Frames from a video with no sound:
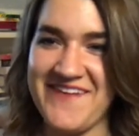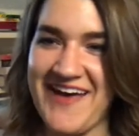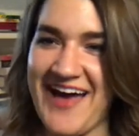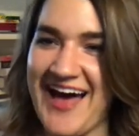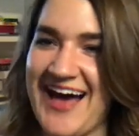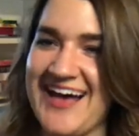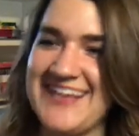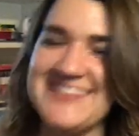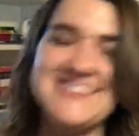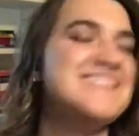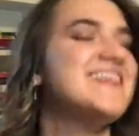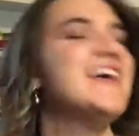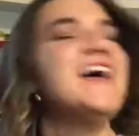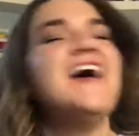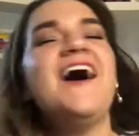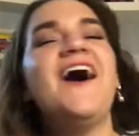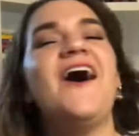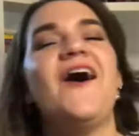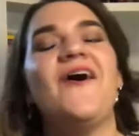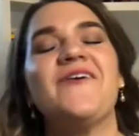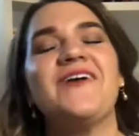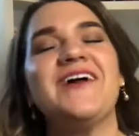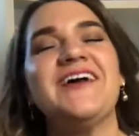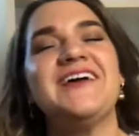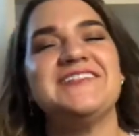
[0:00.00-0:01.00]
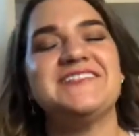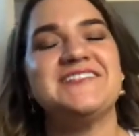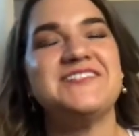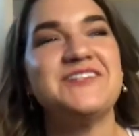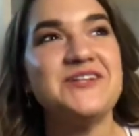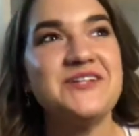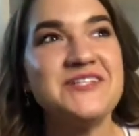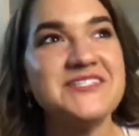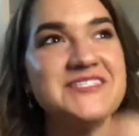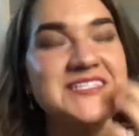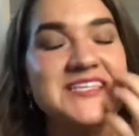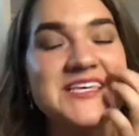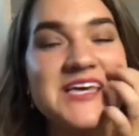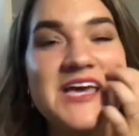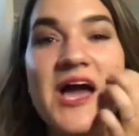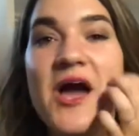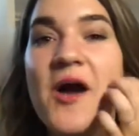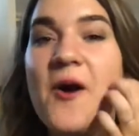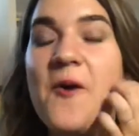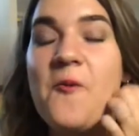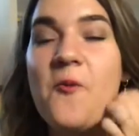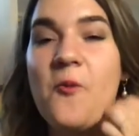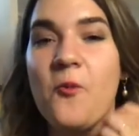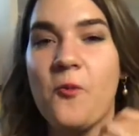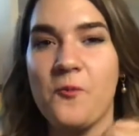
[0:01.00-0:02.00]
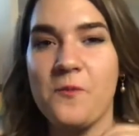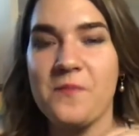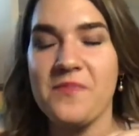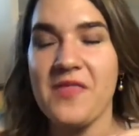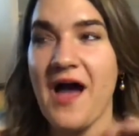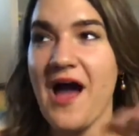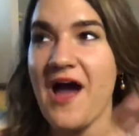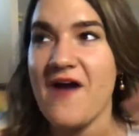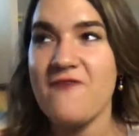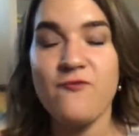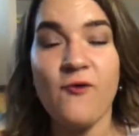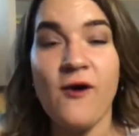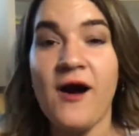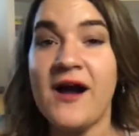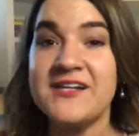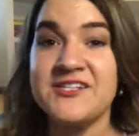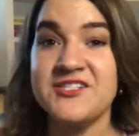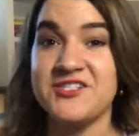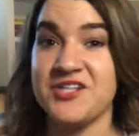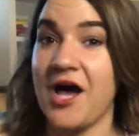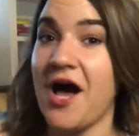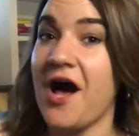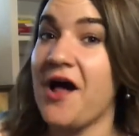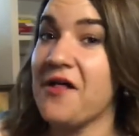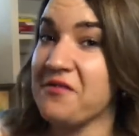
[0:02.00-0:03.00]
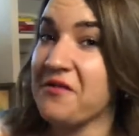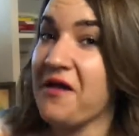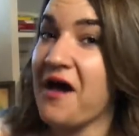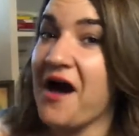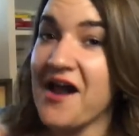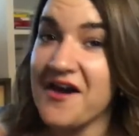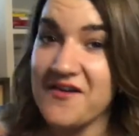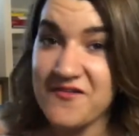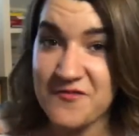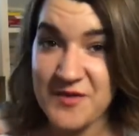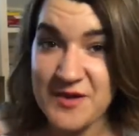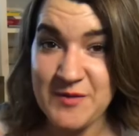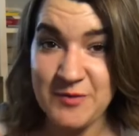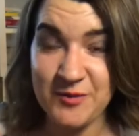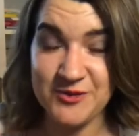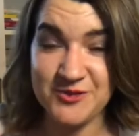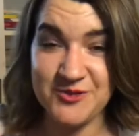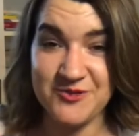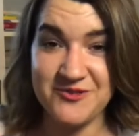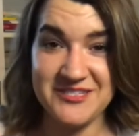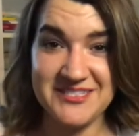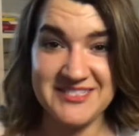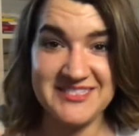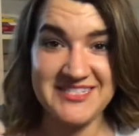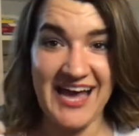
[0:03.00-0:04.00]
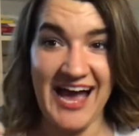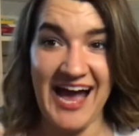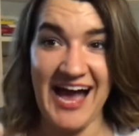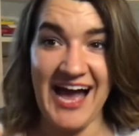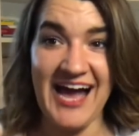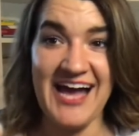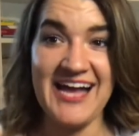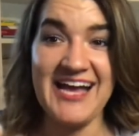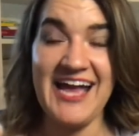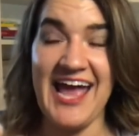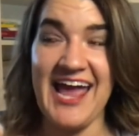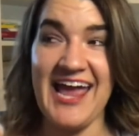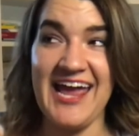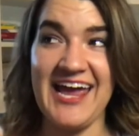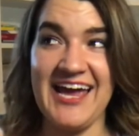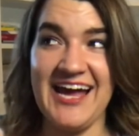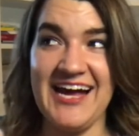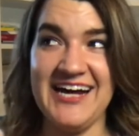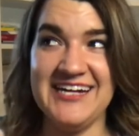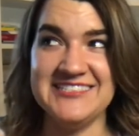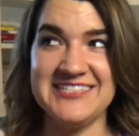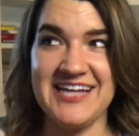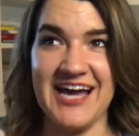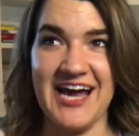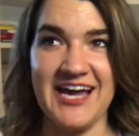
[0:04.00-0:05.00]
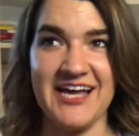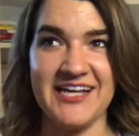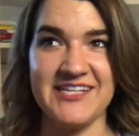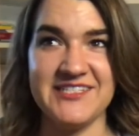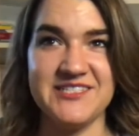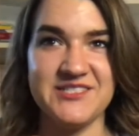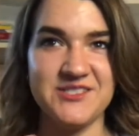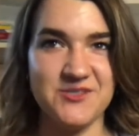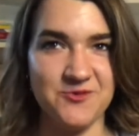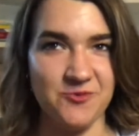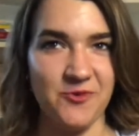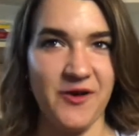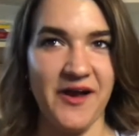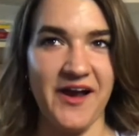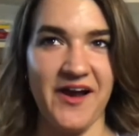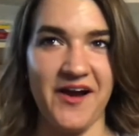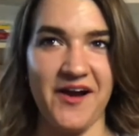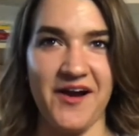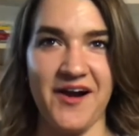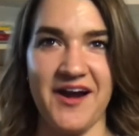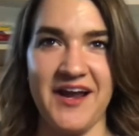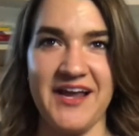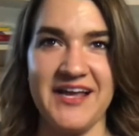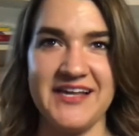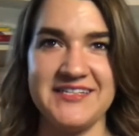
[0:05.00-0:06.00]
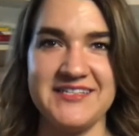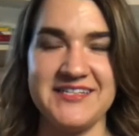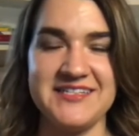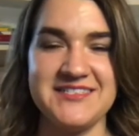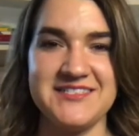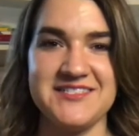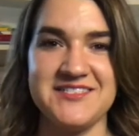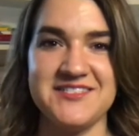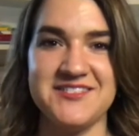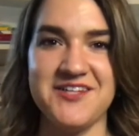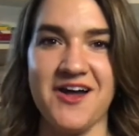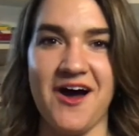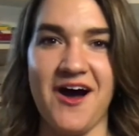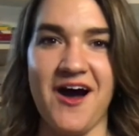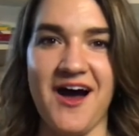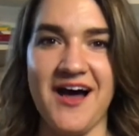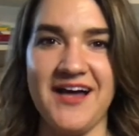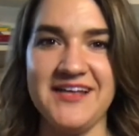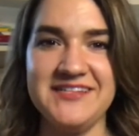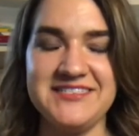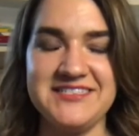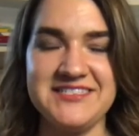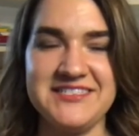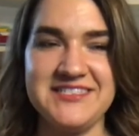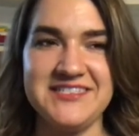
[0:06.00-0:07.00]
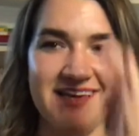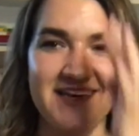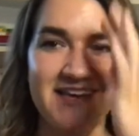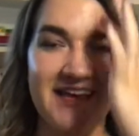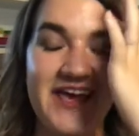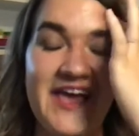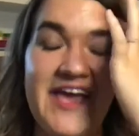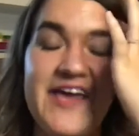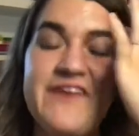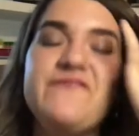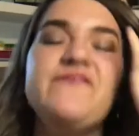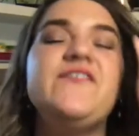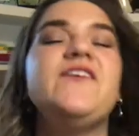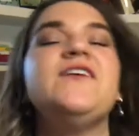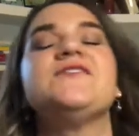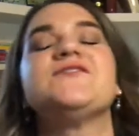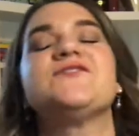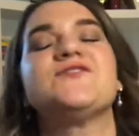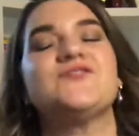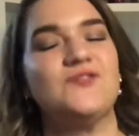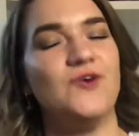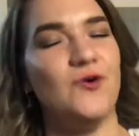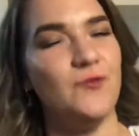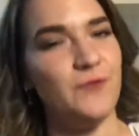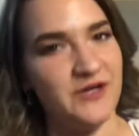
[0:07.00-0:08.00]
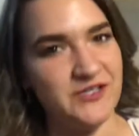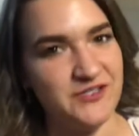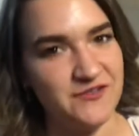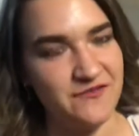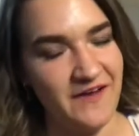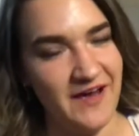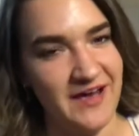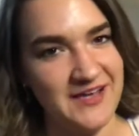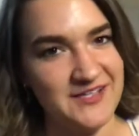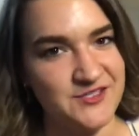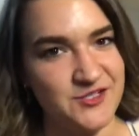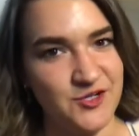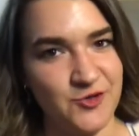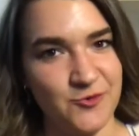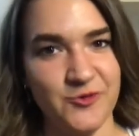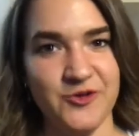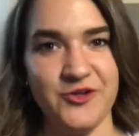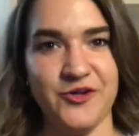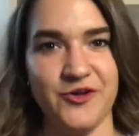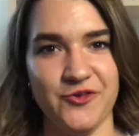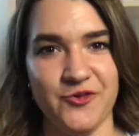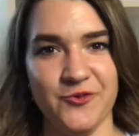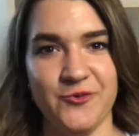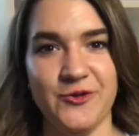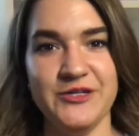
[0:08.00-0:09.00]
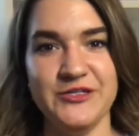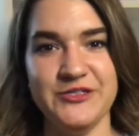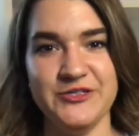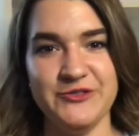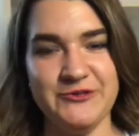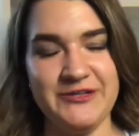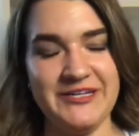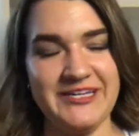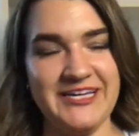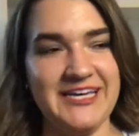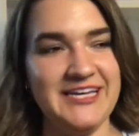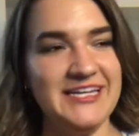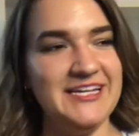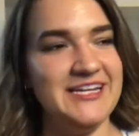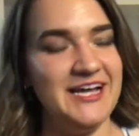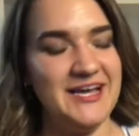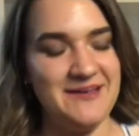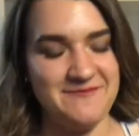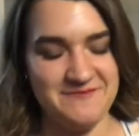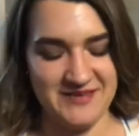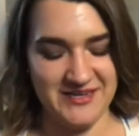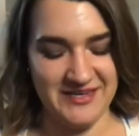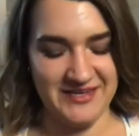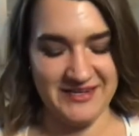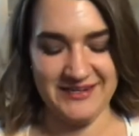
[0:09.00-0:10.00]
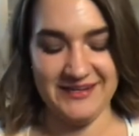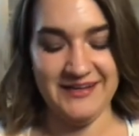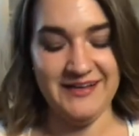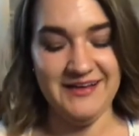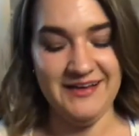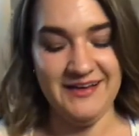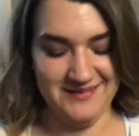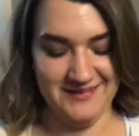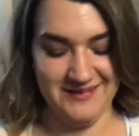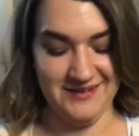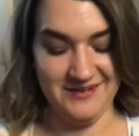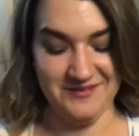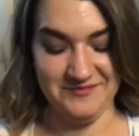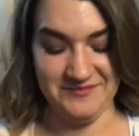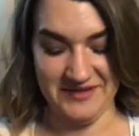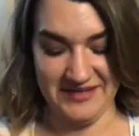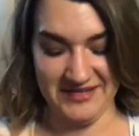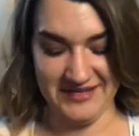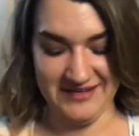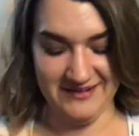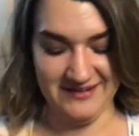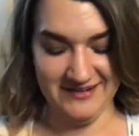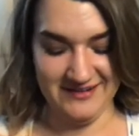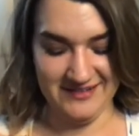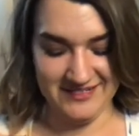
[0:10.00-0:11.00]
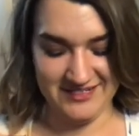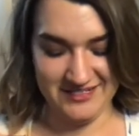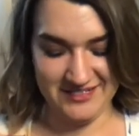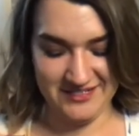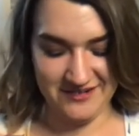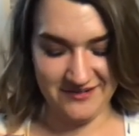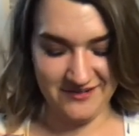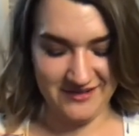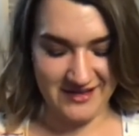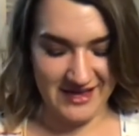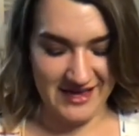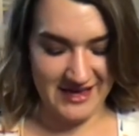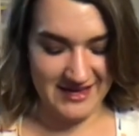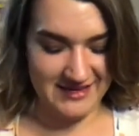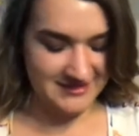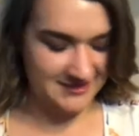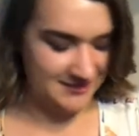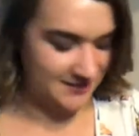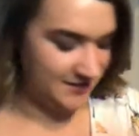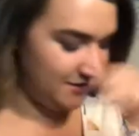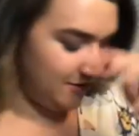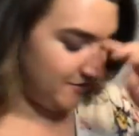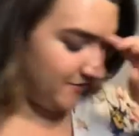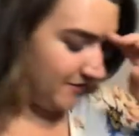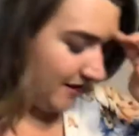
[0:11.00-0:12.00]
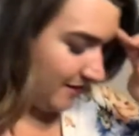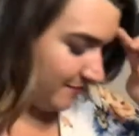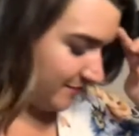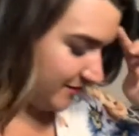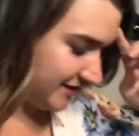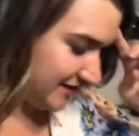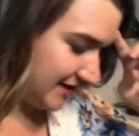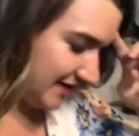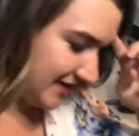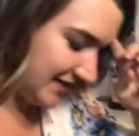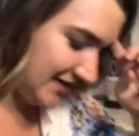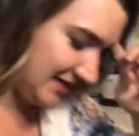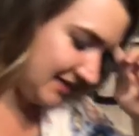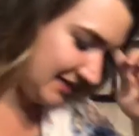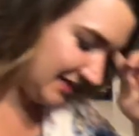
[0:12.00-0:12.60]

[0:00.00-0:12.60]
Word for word: fast. Okay, seriously, I've watched a lot of people do this tag and I swear it does not it feels so much faster when you're the one doing it. I mean, oh my gosh. Okay, so how many did I